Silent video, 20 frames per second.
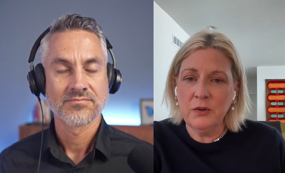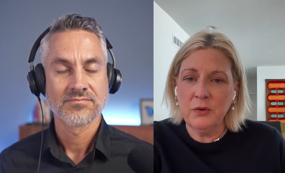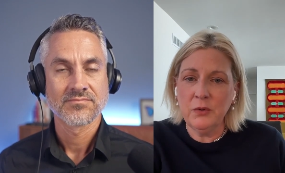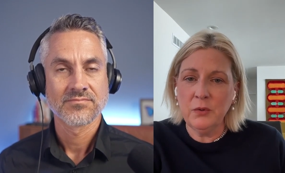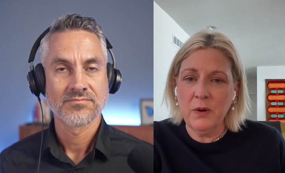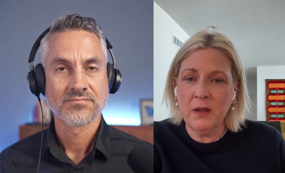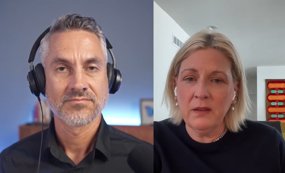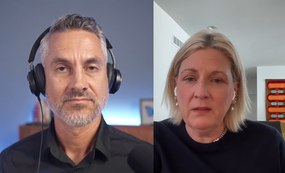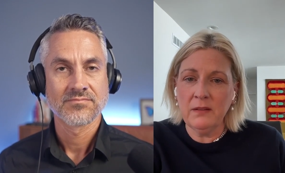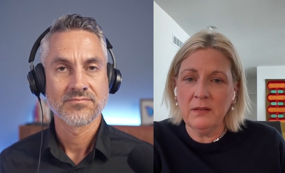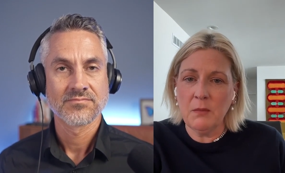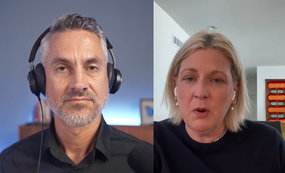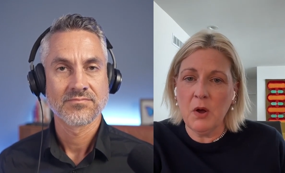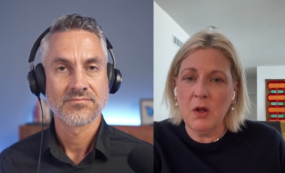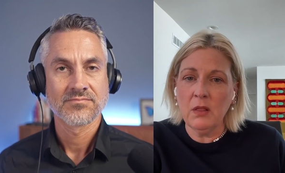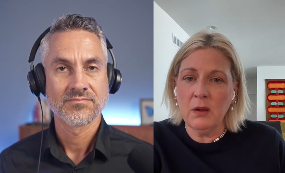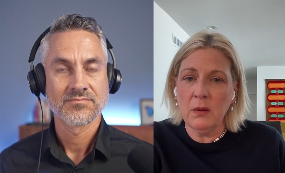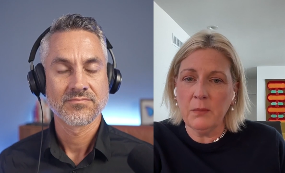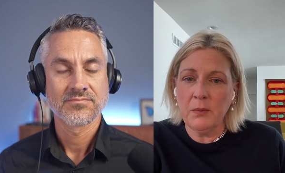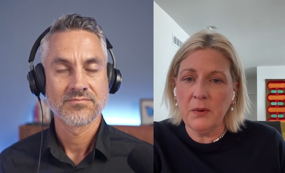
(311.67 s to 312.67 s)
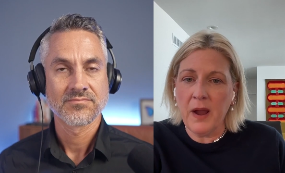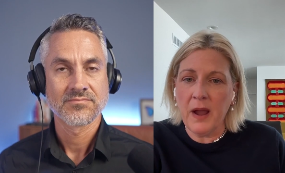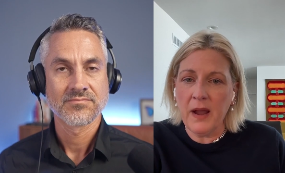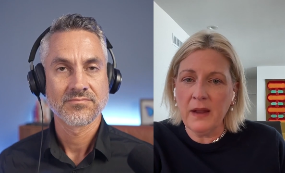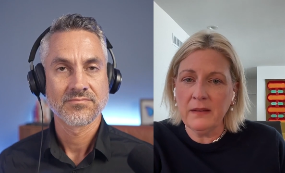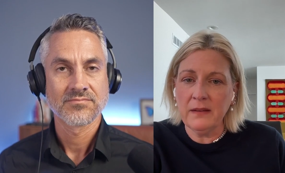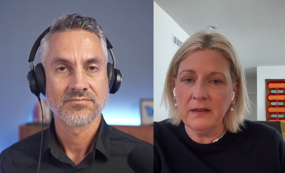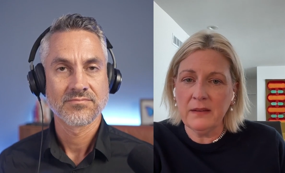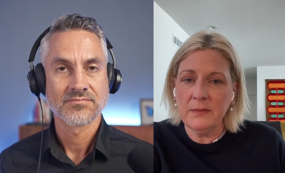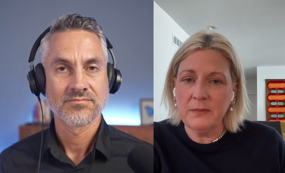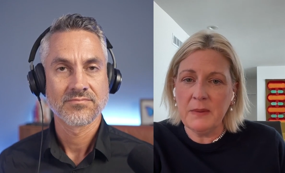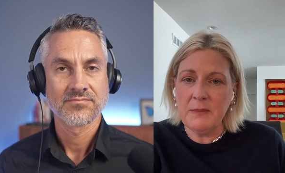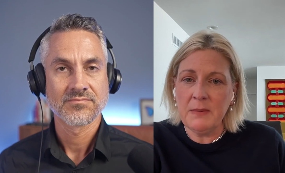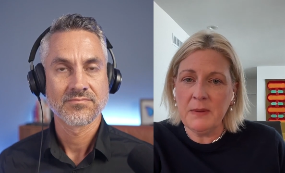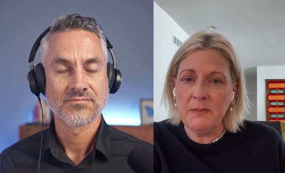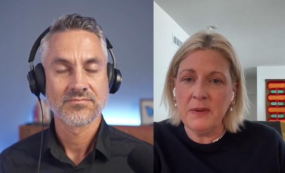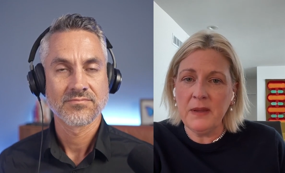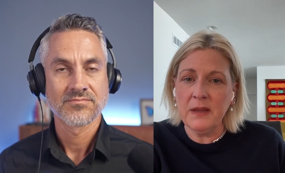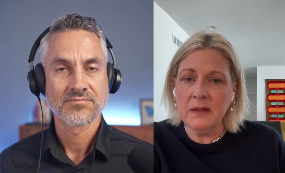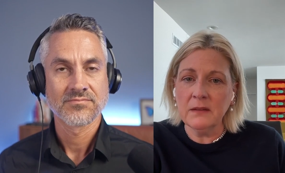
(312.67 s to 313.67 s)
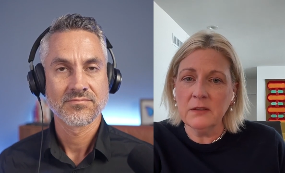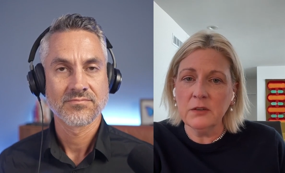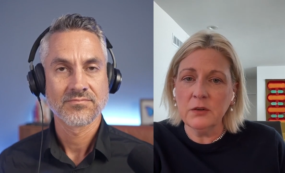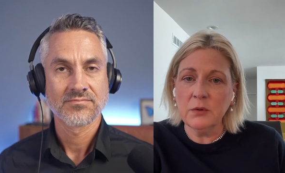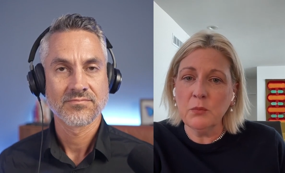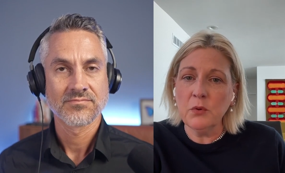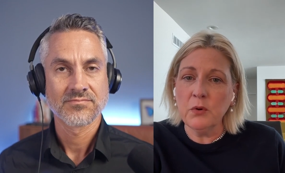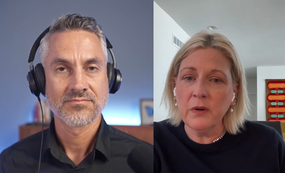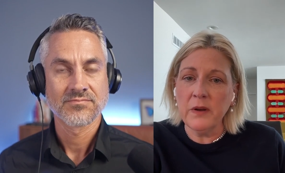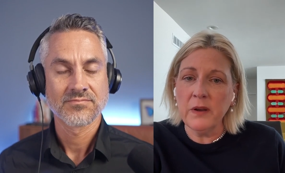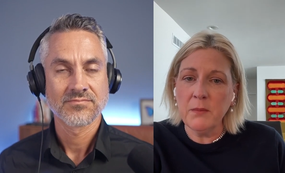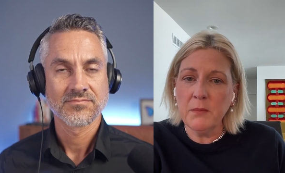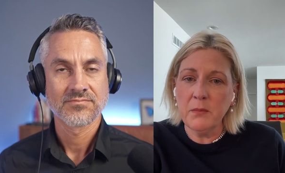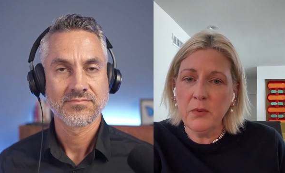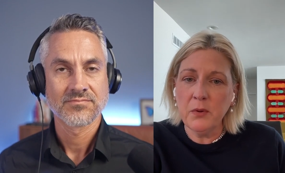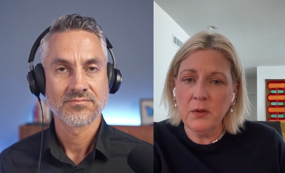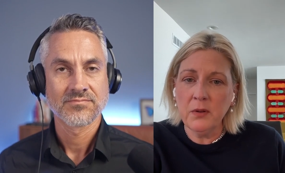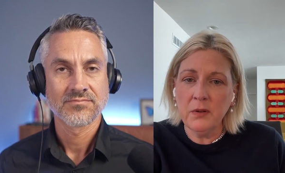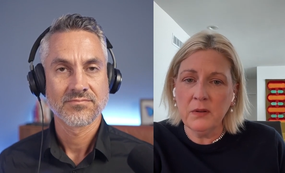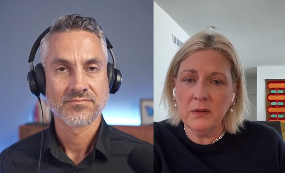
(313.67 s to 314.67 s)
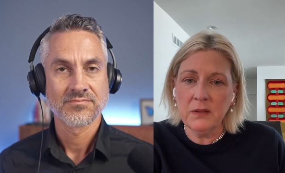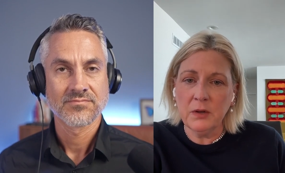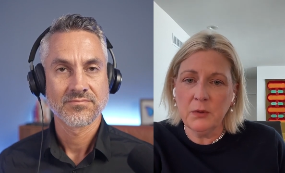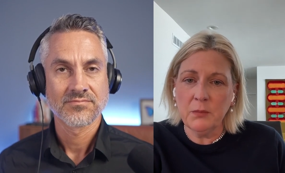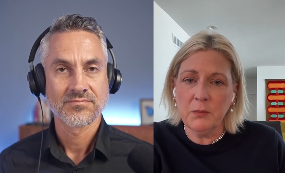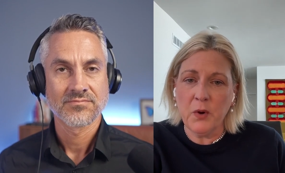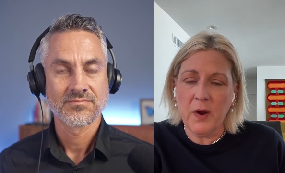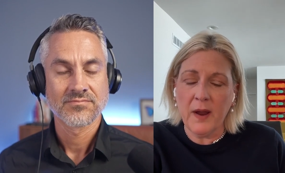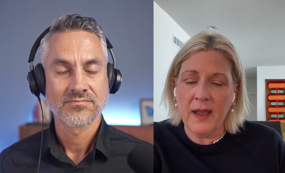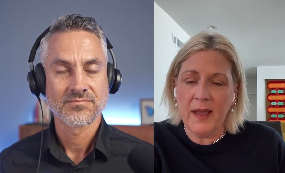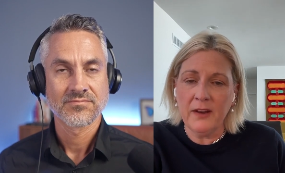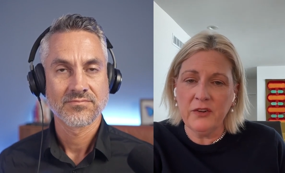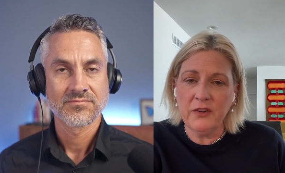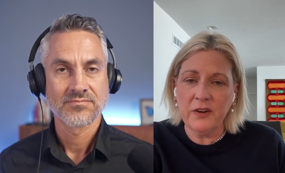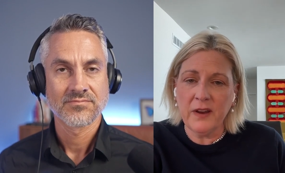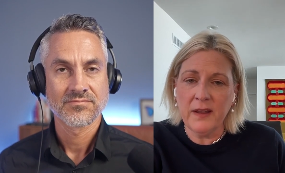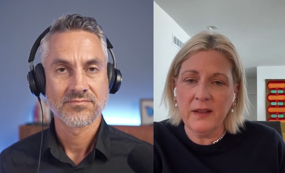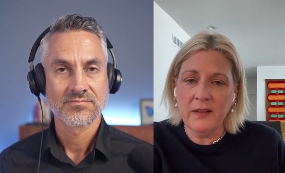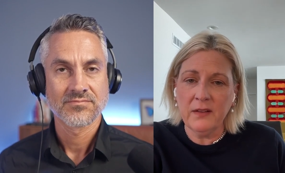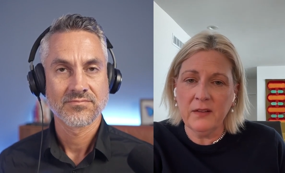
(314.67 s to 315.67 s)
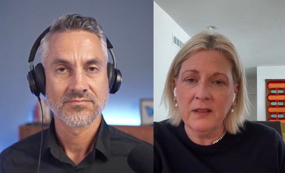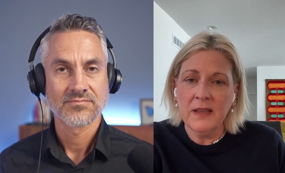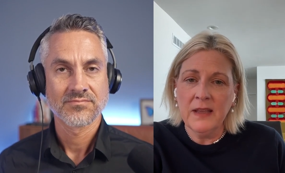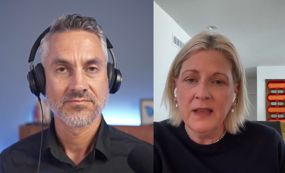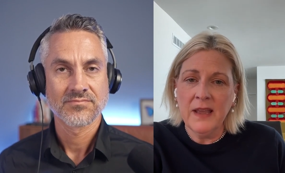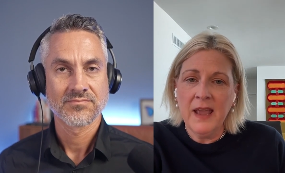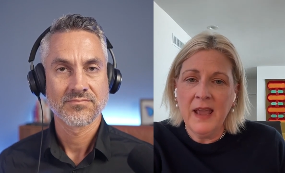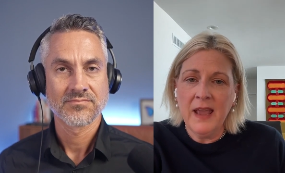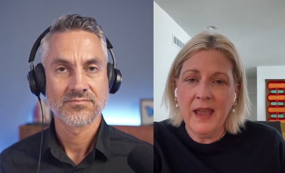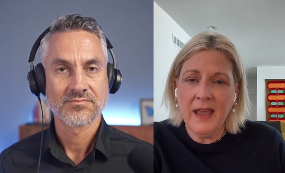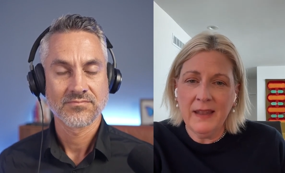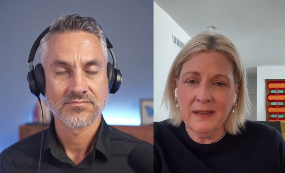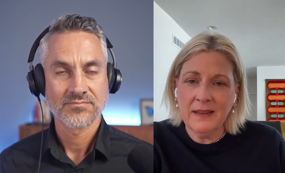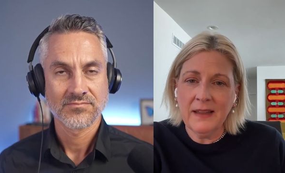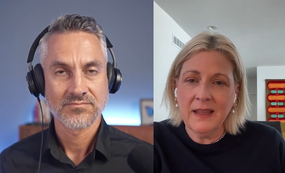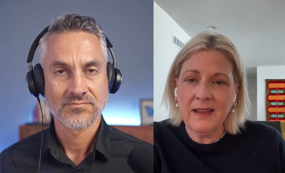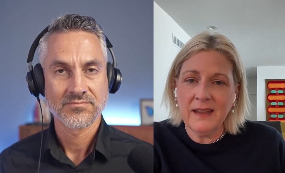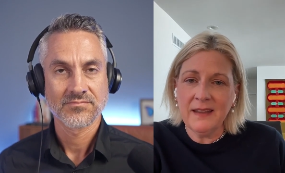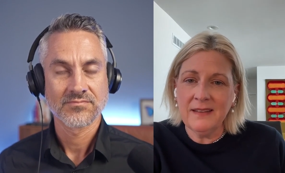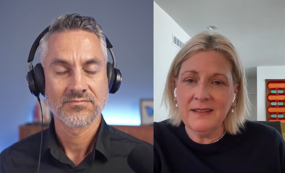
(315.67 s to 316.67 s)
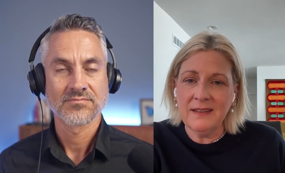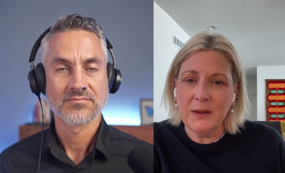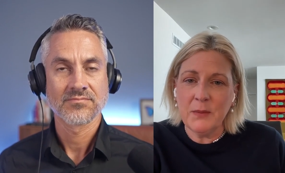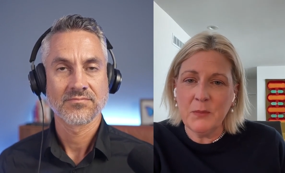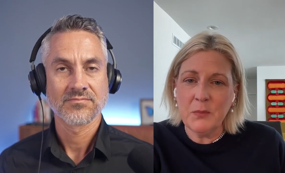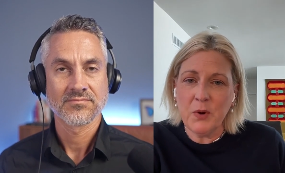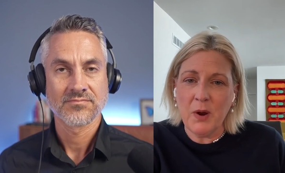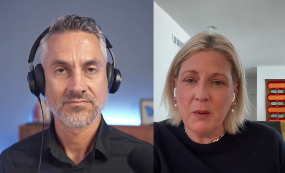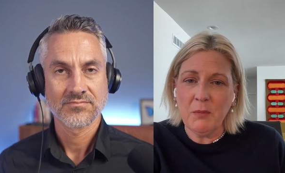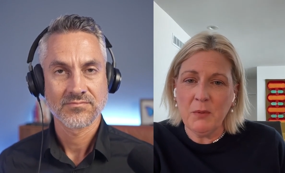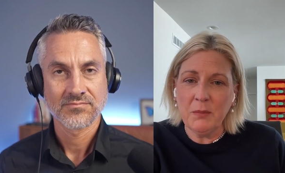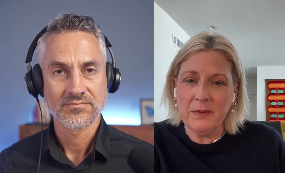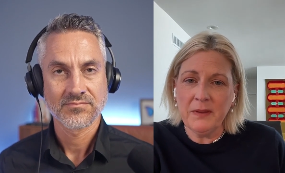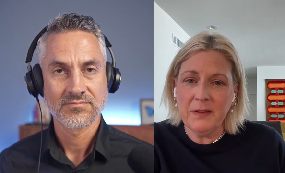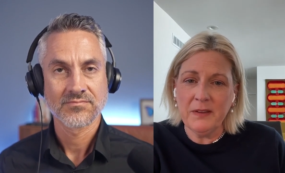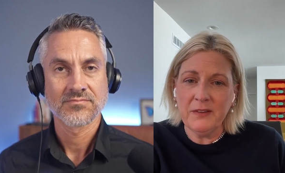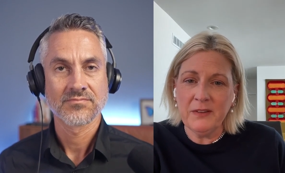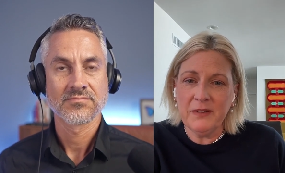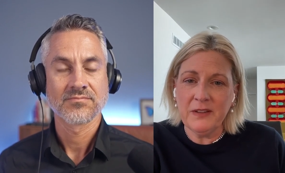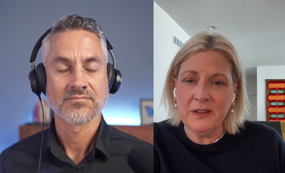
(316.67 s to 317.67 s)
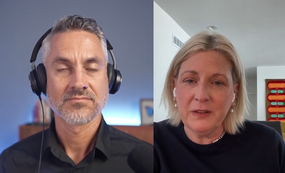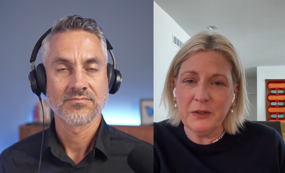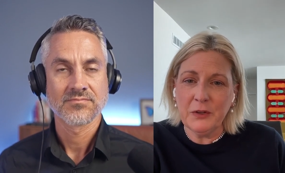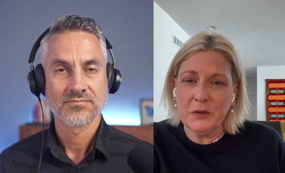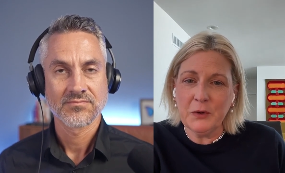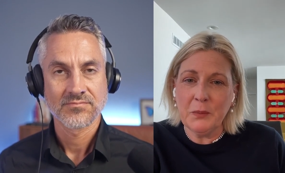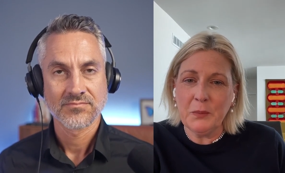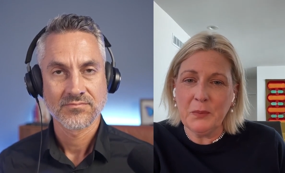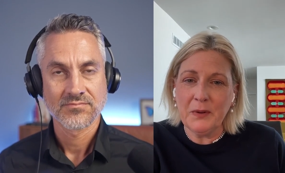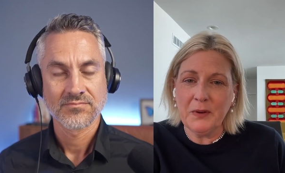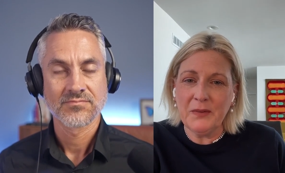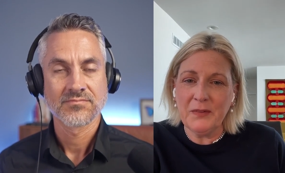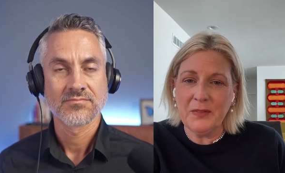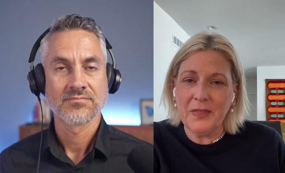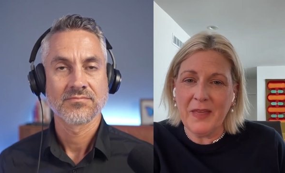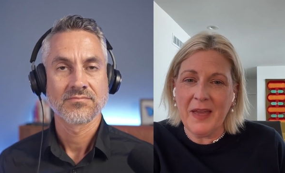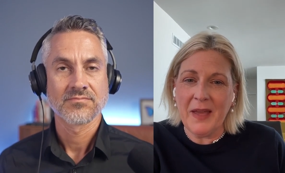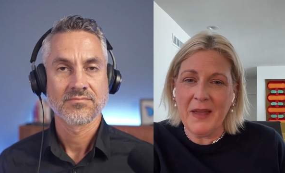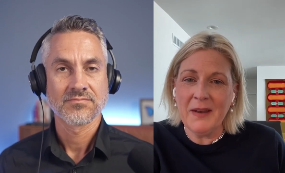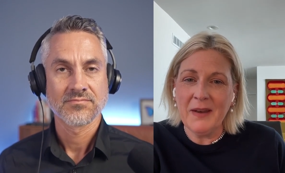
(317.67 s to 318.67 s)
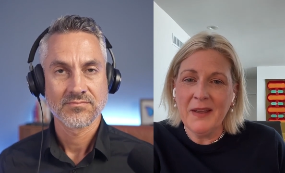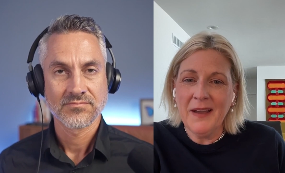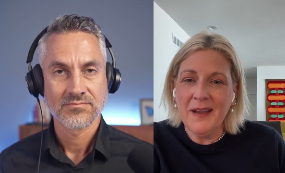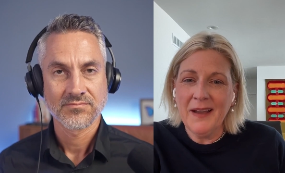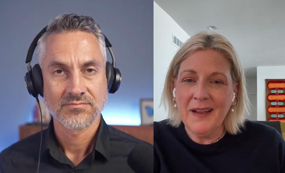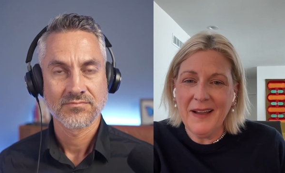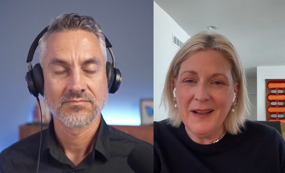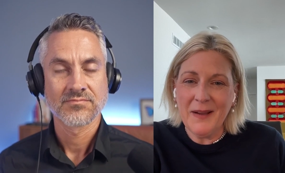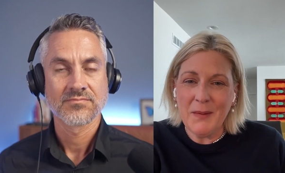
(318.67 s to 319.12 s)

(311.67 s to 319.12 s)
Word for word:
Speaker 1: to a smaller practice, maybe being a little more nimble, a little more agile. And like I said, probably just a little bit of that